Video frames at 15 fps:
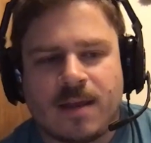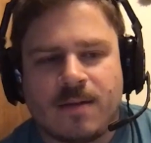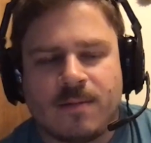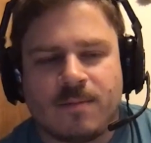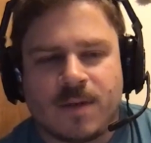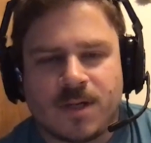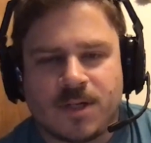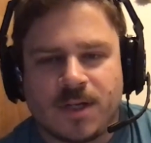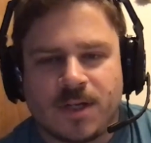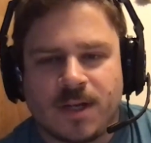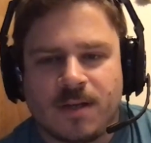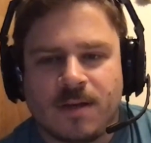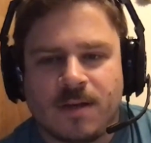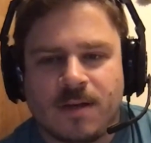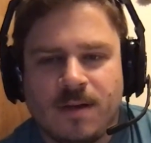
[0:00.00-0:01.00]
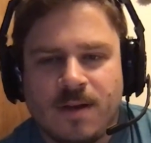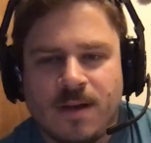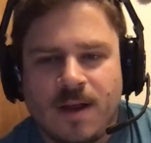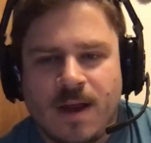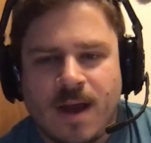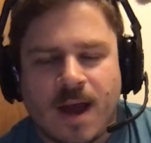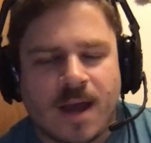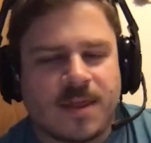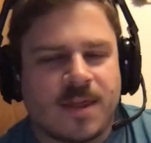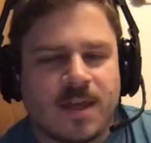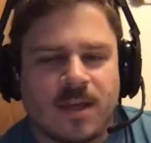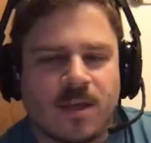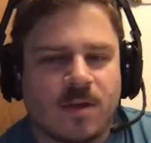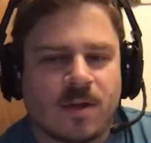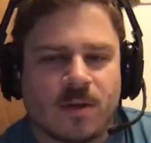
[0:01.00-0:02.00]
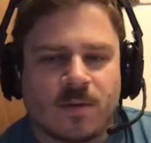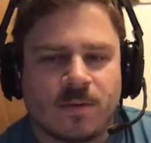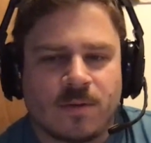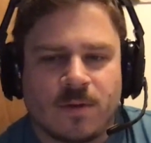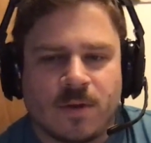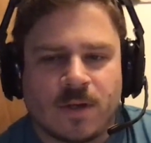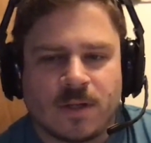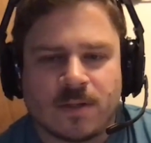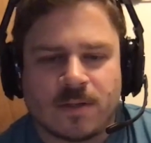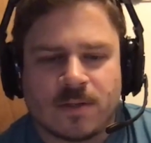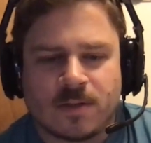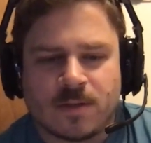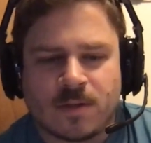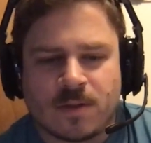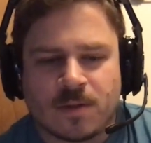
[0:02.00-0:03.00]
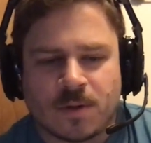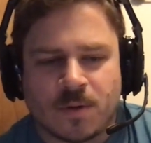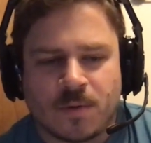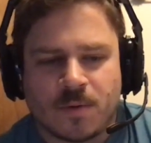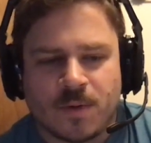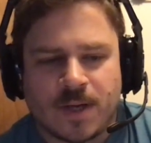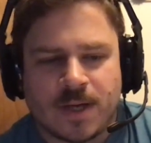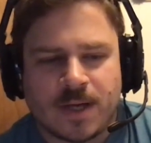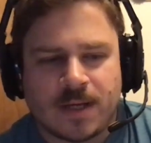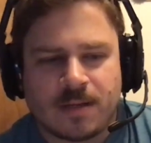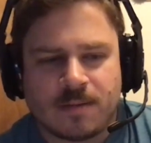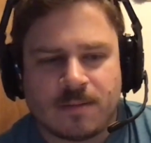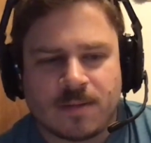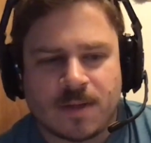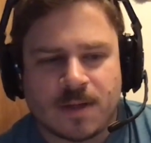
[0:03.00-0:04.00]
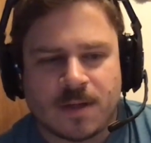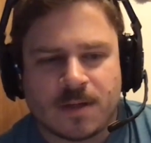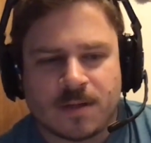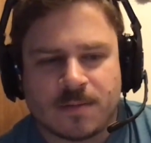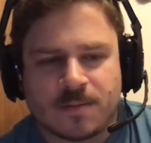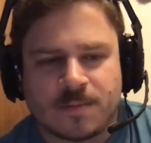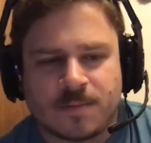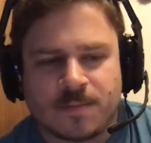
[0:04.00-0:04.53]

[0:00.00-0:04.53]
Michigan. I think you can throw away the